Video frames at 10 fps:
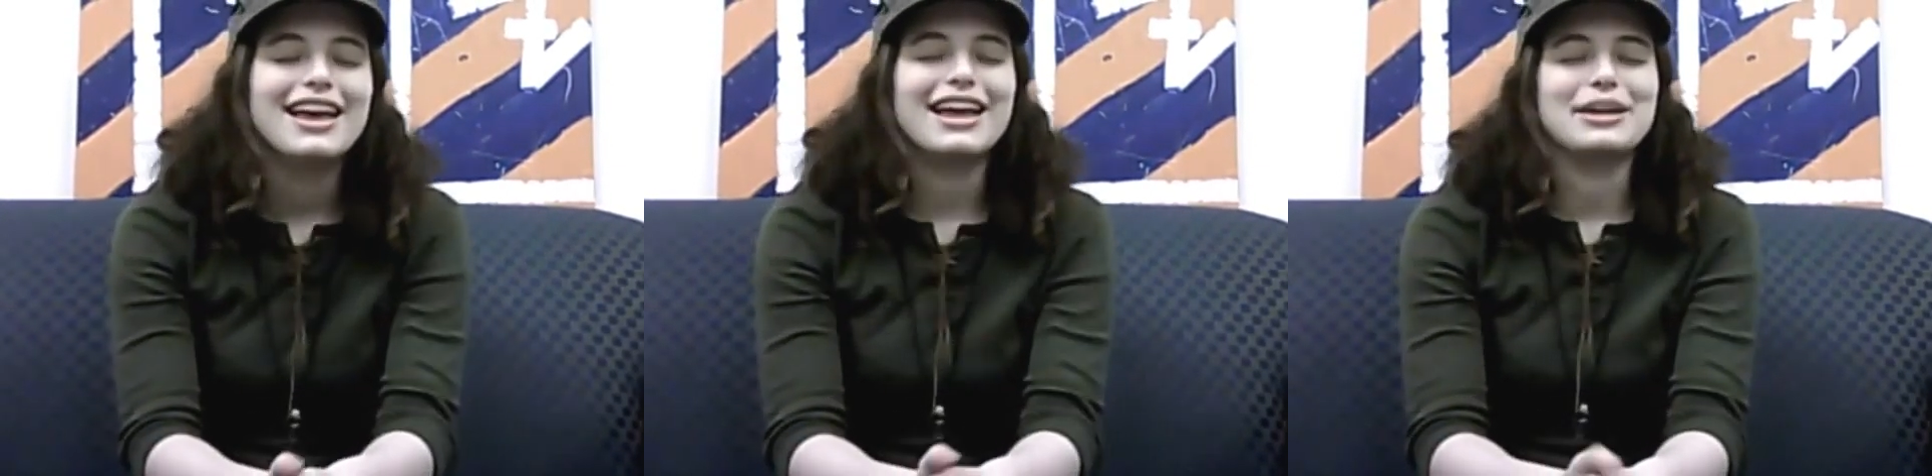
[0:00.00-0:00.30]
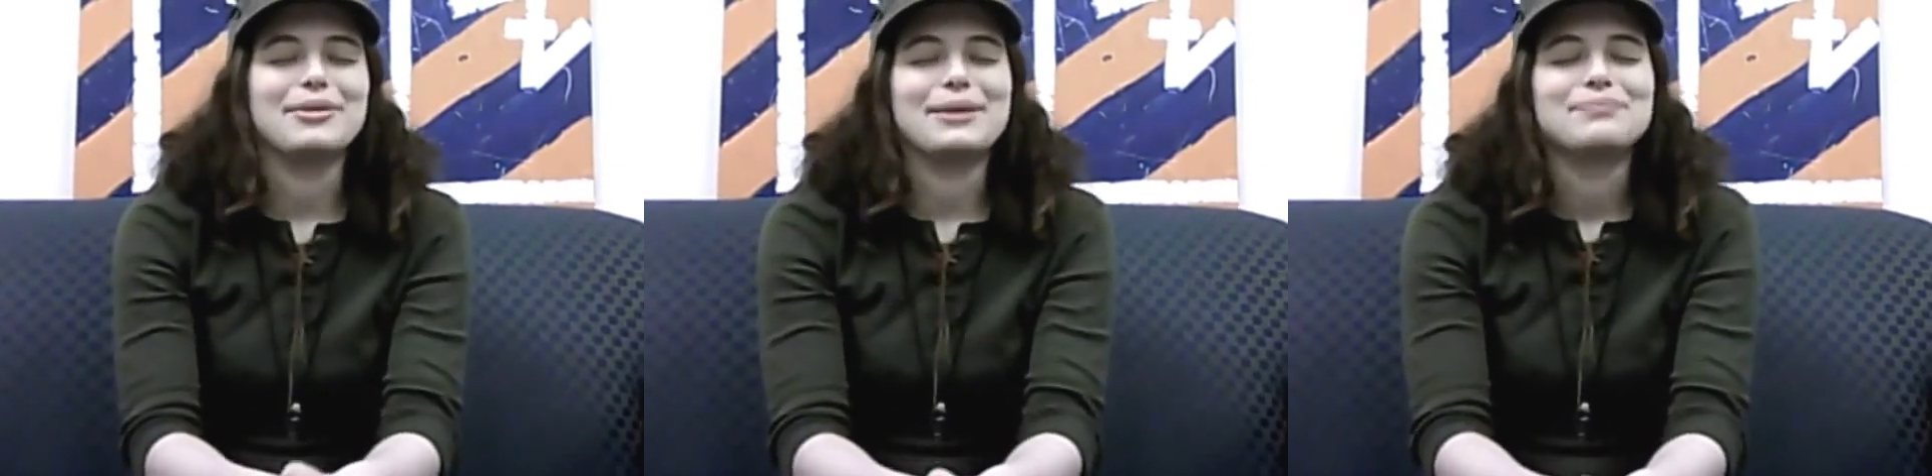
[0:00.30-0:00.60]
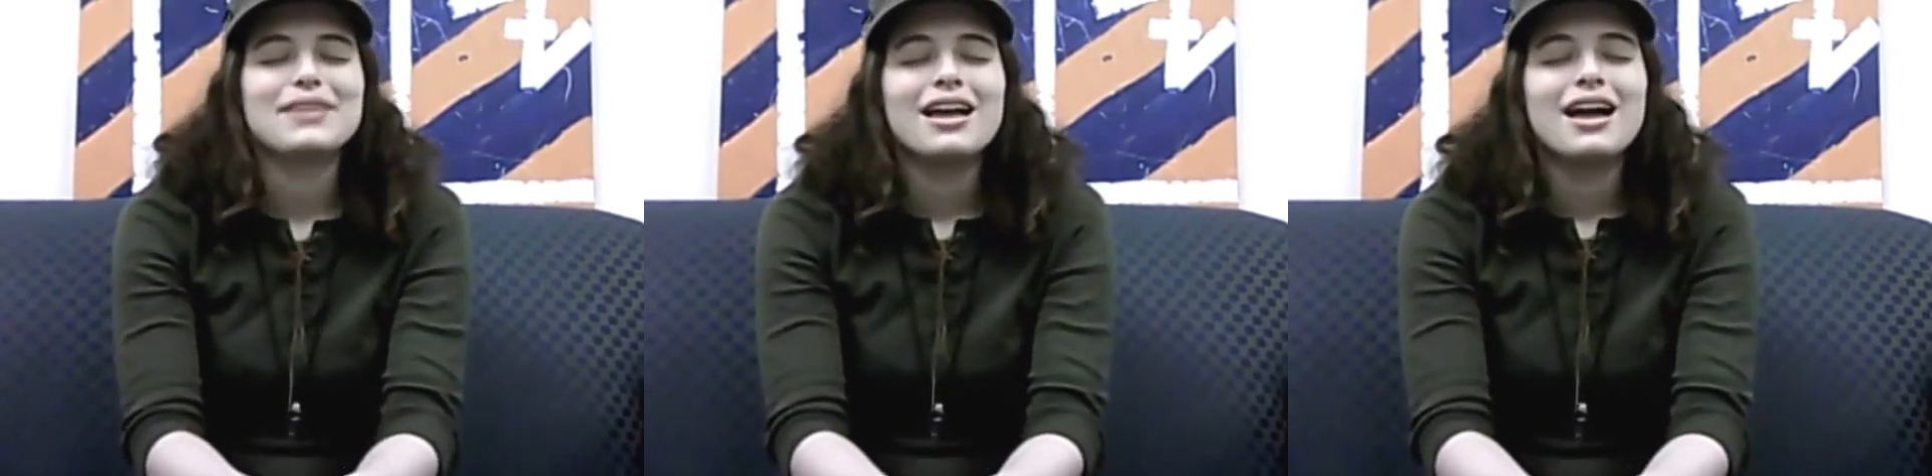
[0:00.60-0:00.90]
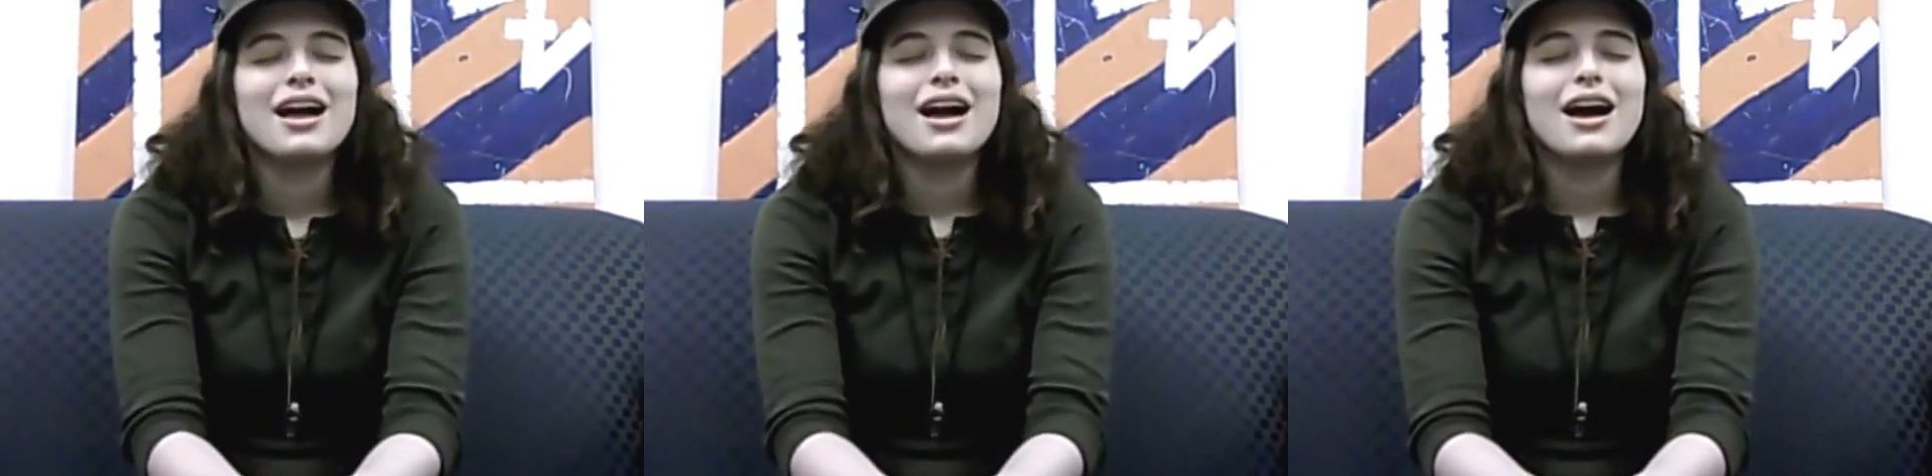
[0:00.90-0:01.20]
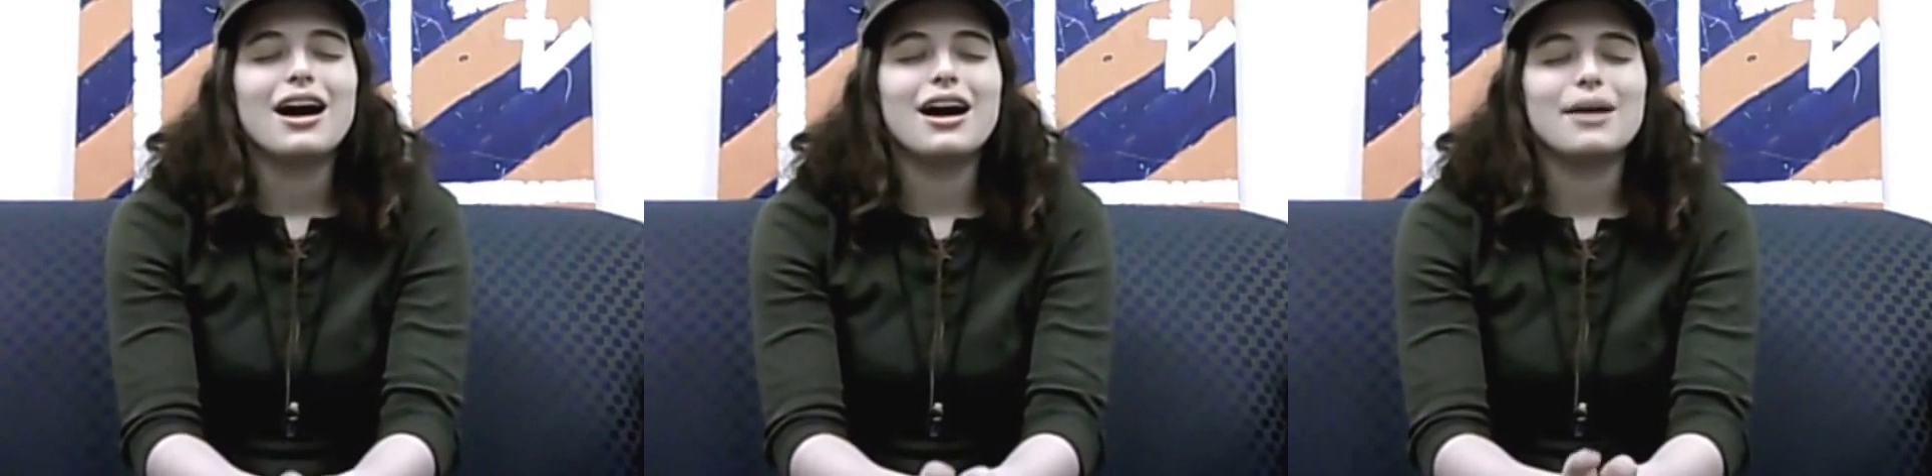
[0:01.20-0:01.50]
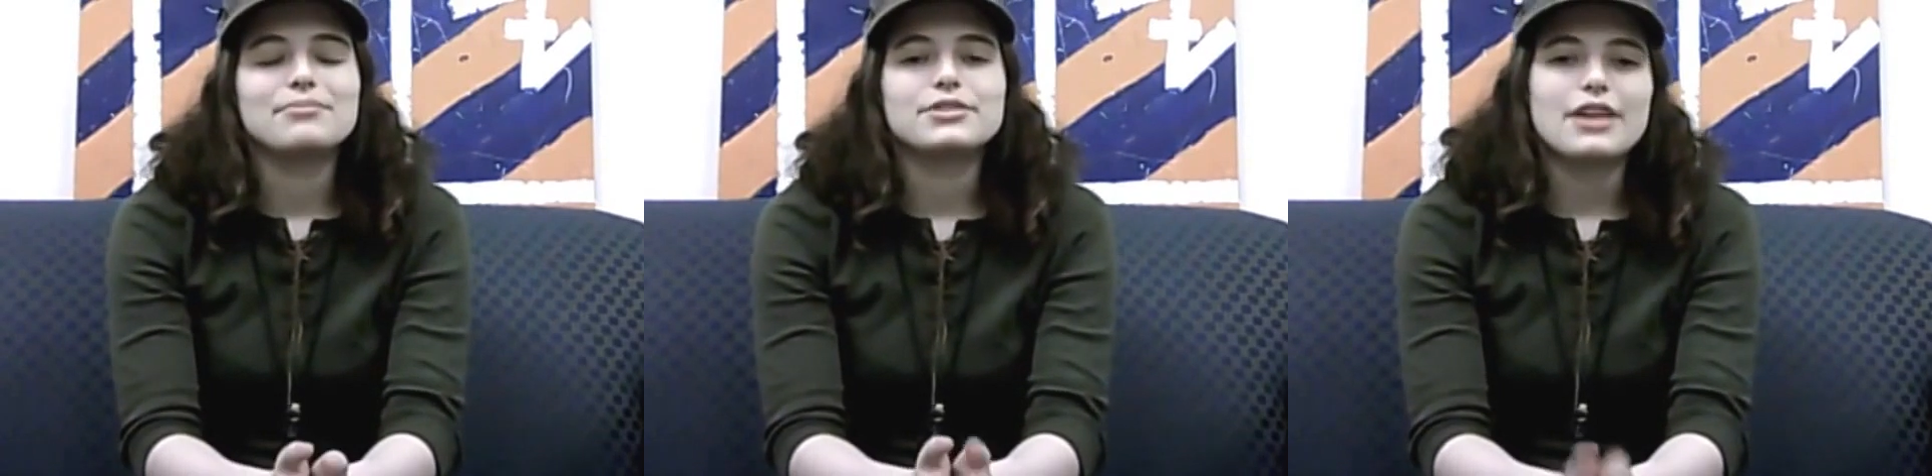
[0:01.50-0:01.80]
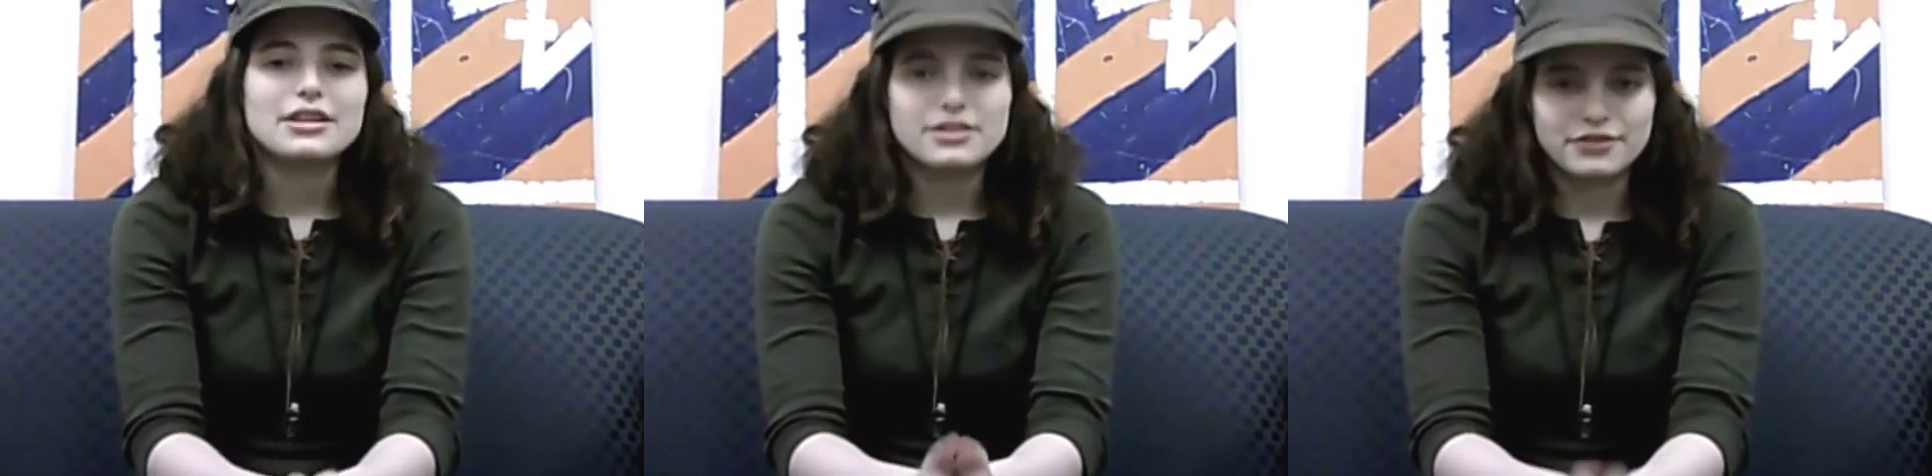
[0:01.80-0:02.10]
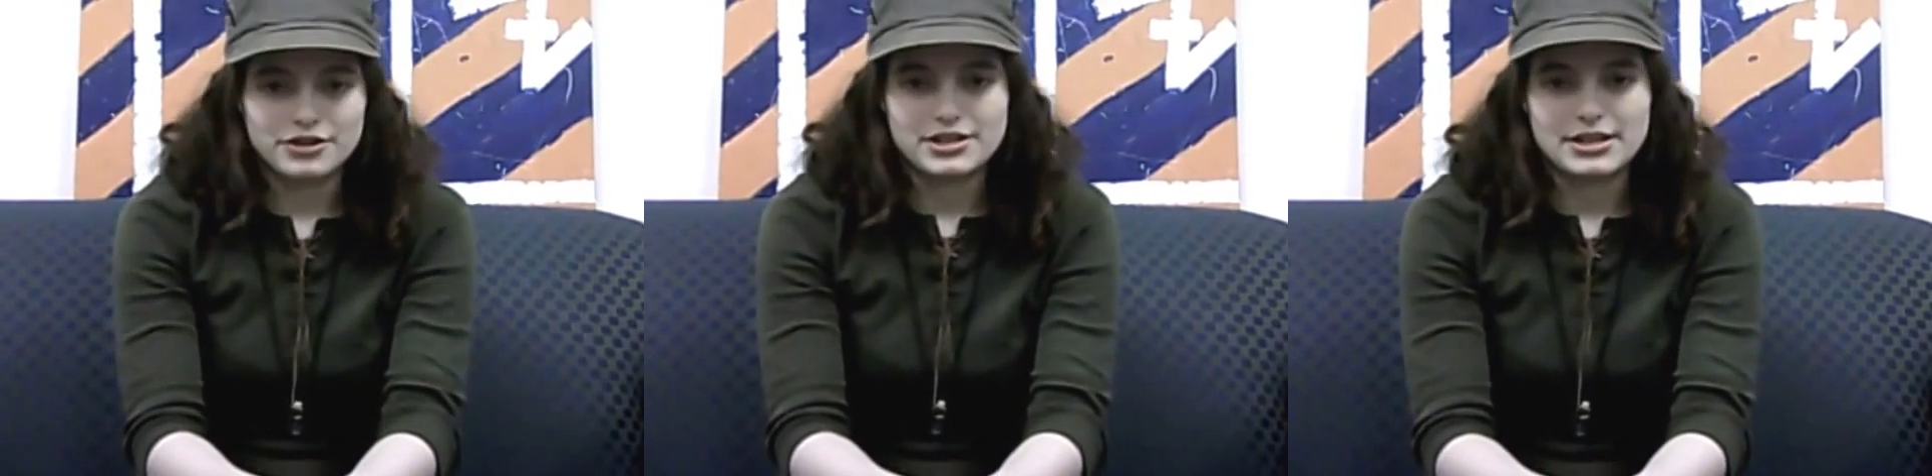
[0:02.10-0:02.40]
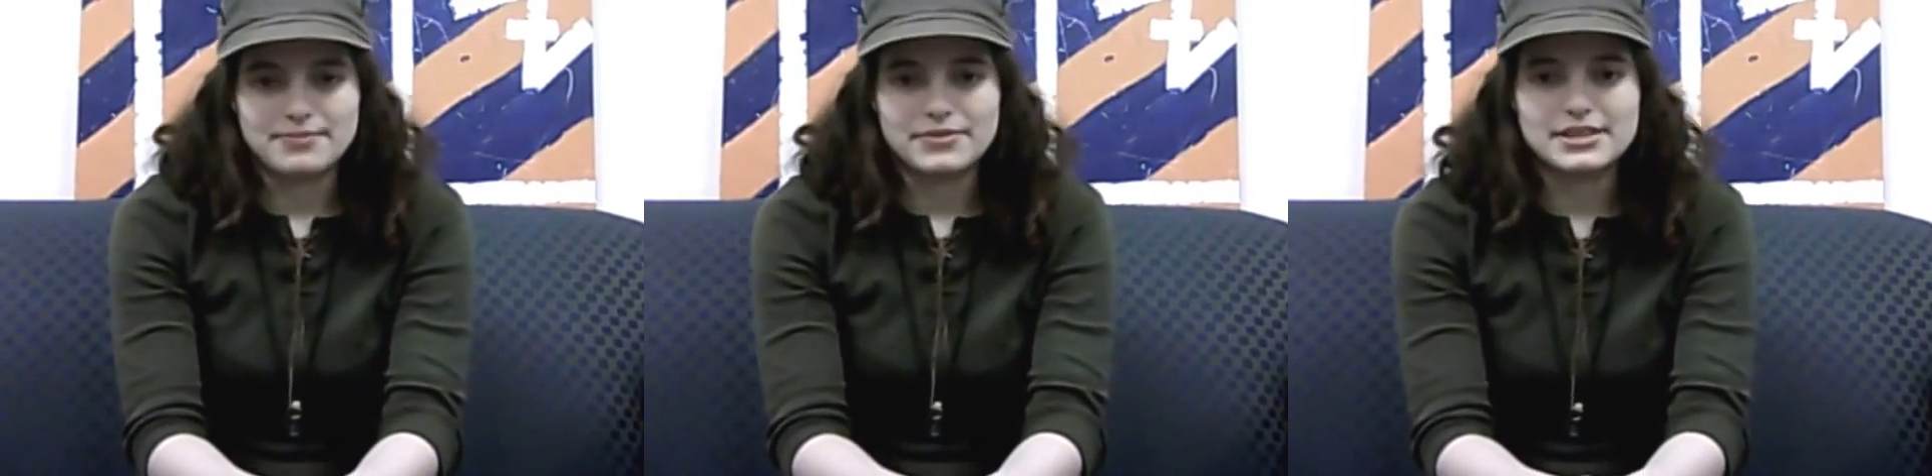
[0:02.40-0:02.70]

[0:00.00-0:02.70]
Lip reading: Anyway, so that's the first tip.